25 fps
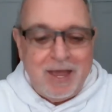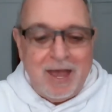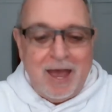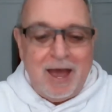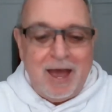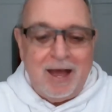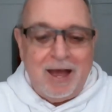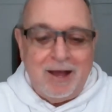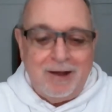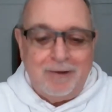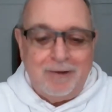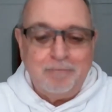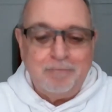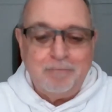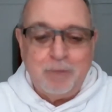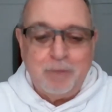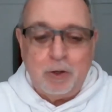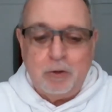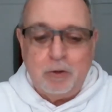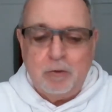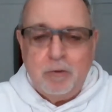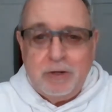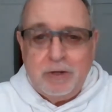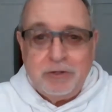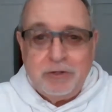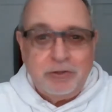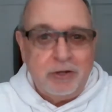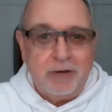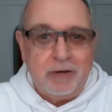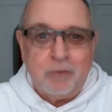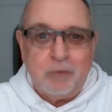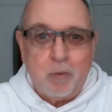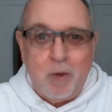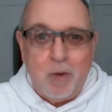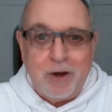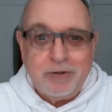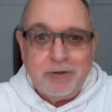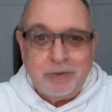Um, who is Jennifer
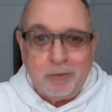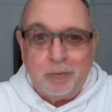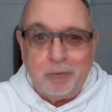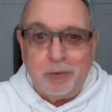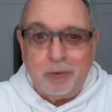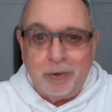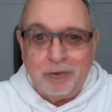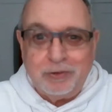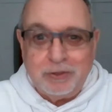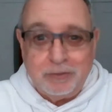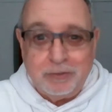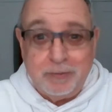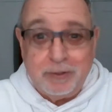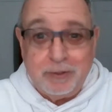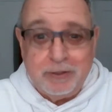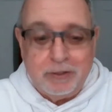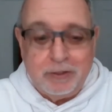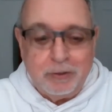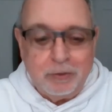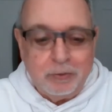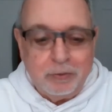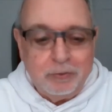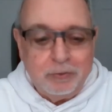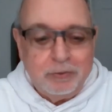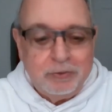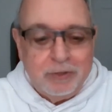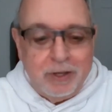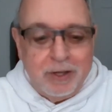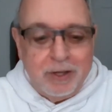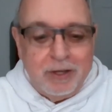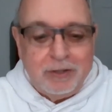Weisselberg? She's been in the news.